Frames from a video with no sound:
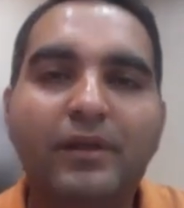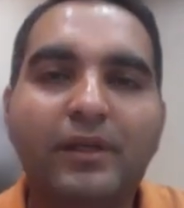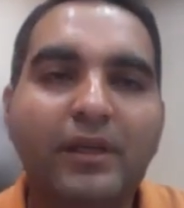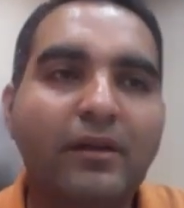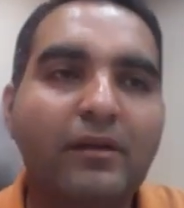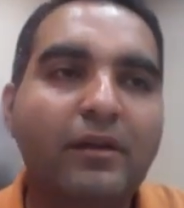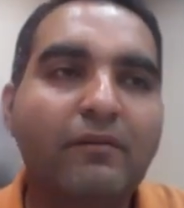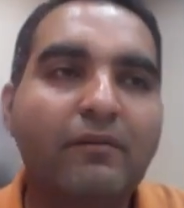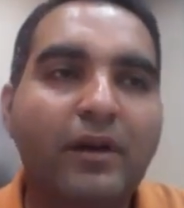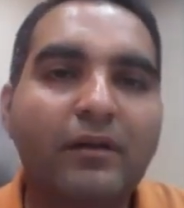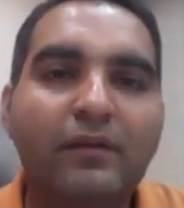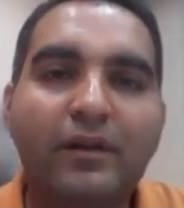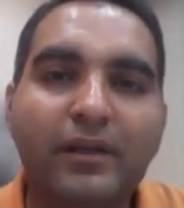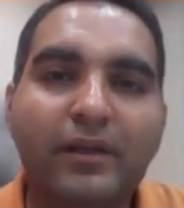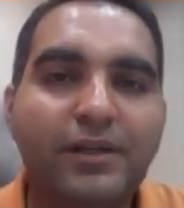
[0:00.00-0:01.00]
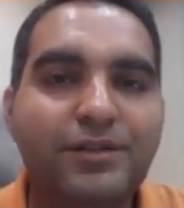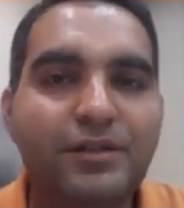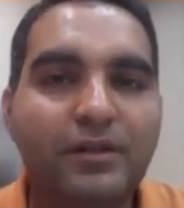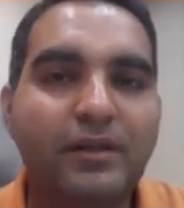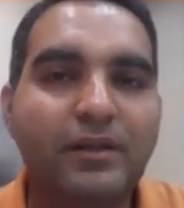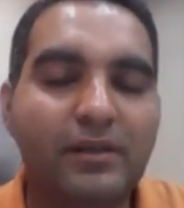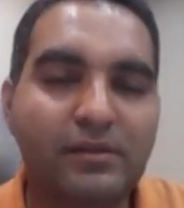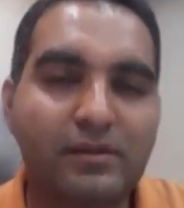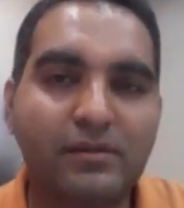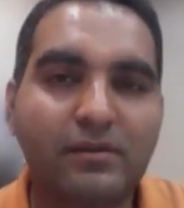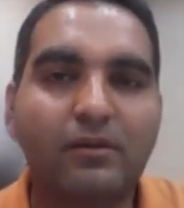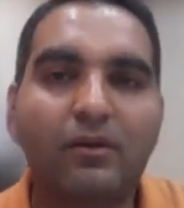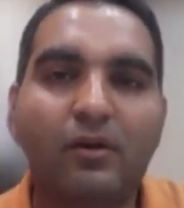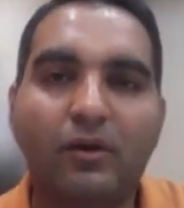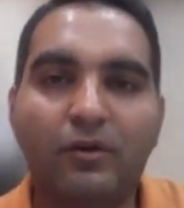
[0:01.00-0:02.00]
created one regression test
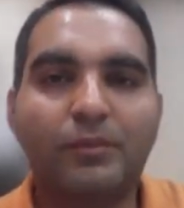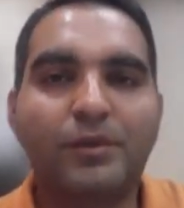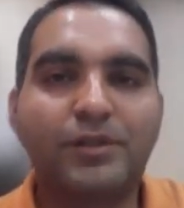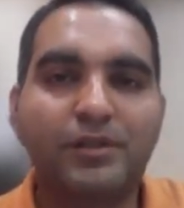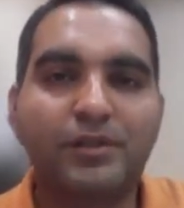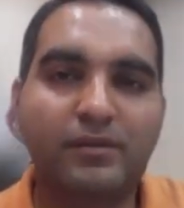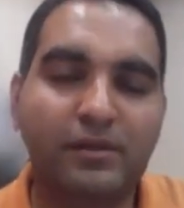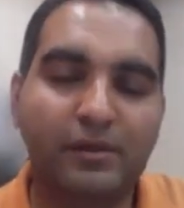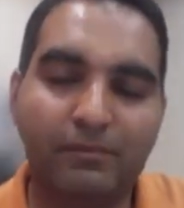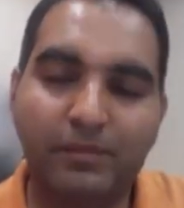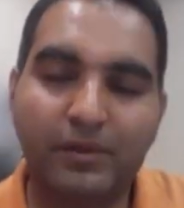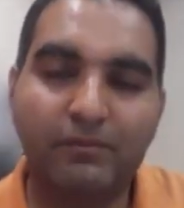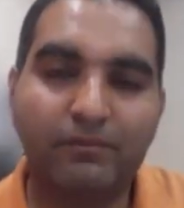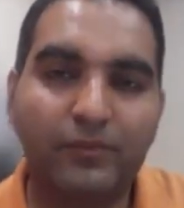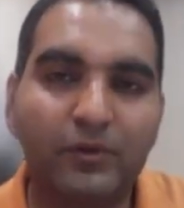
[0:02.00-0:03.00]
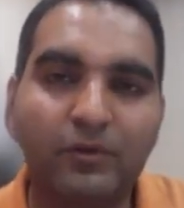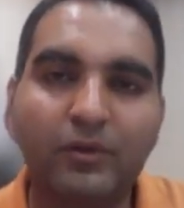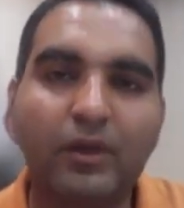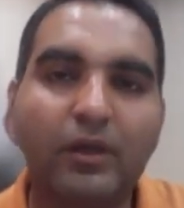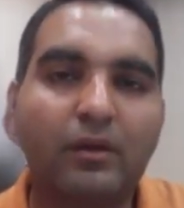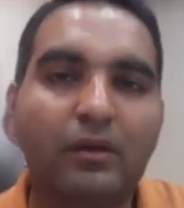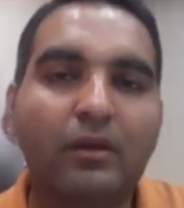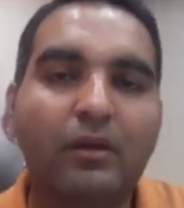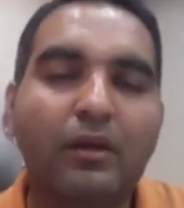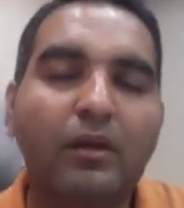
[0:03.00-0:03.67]
automation script. Okay.